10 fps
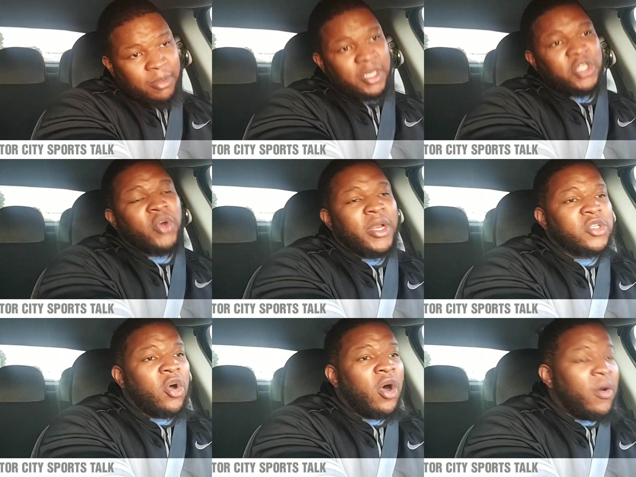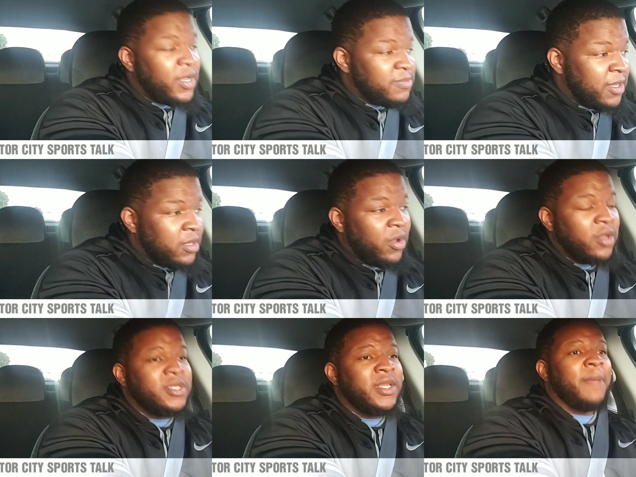But Detroit has always been
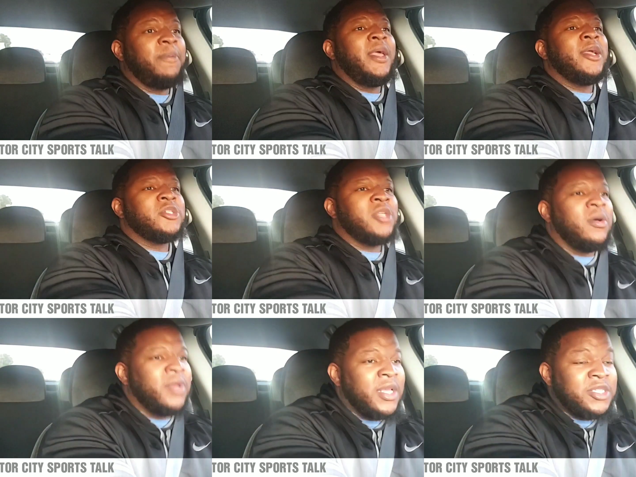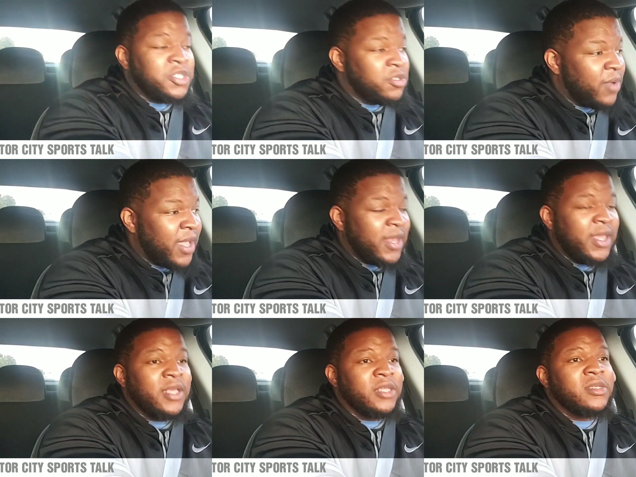loyal to their players, though. That's just the way
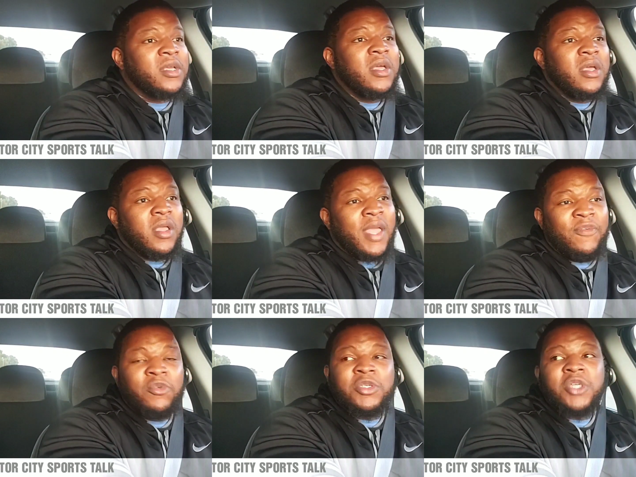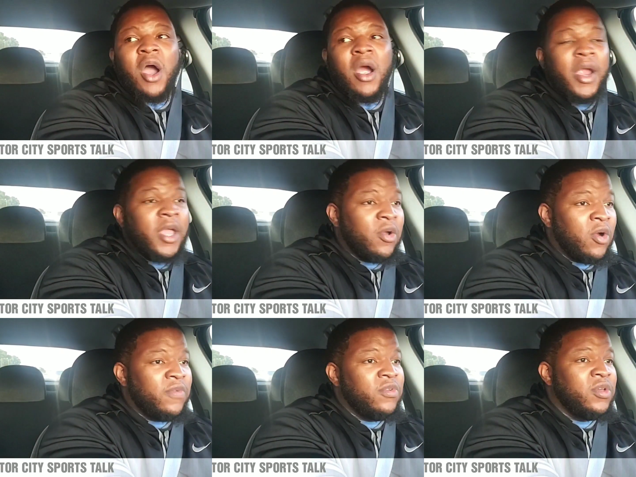it is. If you sorry
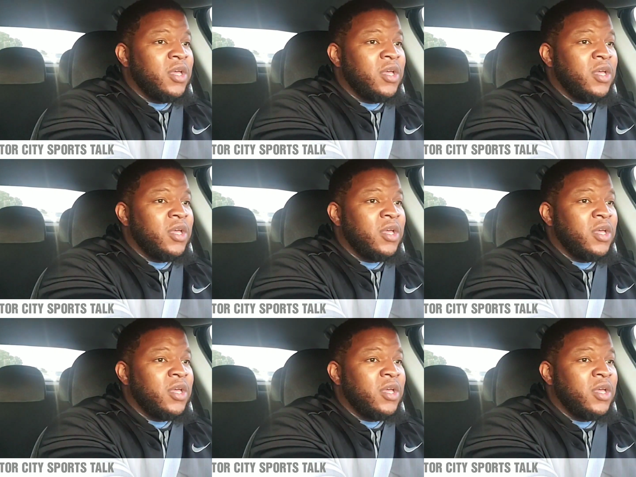or if